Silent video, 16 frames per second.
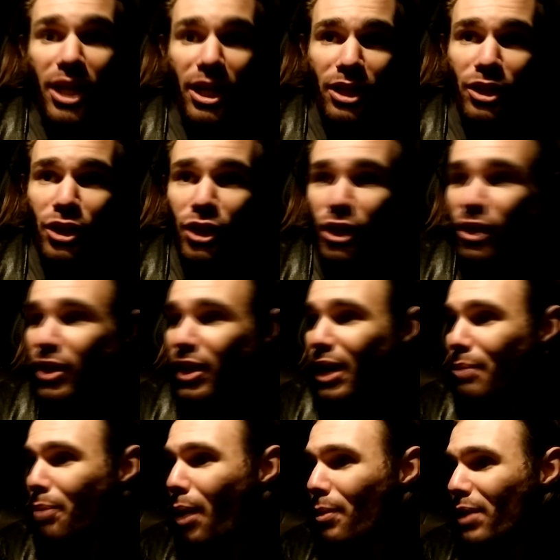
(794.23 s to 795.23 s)
sure that
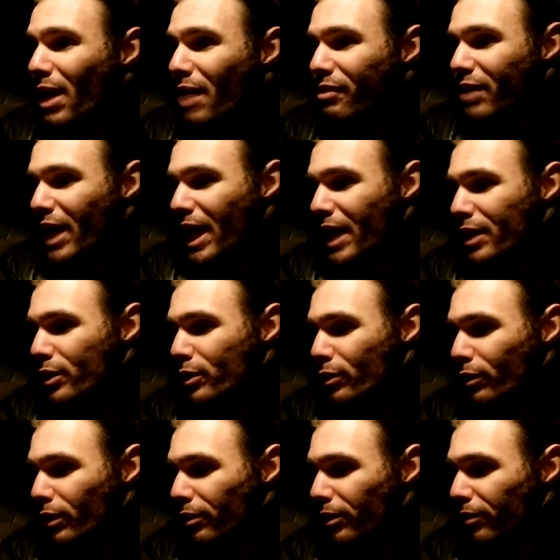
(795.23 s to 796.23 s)
I probably have an ant
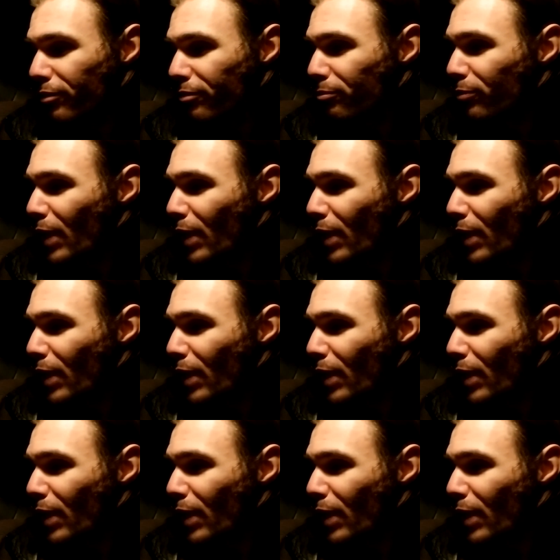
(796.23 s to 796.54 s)
or a